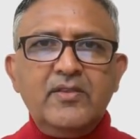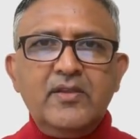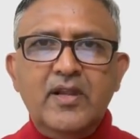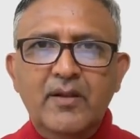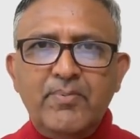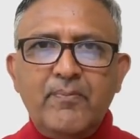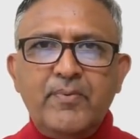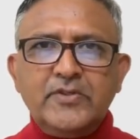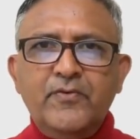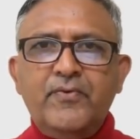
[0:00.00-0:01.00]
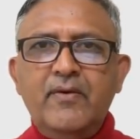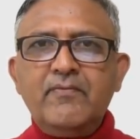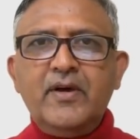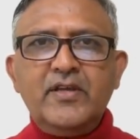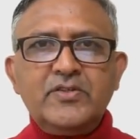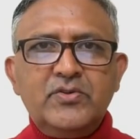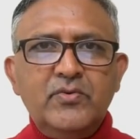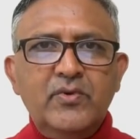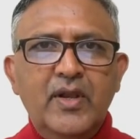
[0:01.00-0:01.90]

The real purpose of framework is to